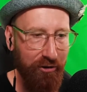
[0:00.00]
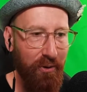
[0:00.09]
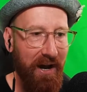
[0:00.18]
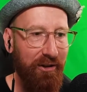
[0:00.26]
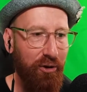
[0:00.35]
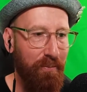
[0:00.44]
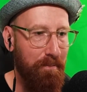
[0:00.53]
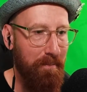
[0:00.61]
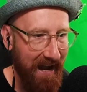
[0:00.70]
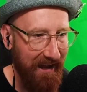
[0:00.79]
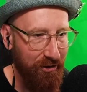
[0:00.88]
I do
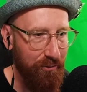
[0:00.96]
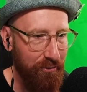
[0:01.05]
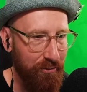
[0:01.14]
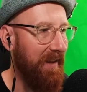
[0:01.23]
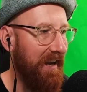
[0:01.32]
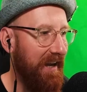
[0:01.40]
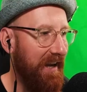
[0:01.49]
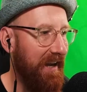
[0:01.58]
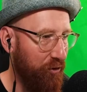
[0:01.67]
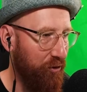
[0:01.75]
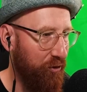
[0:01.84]
manual
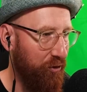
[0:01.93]
exposure.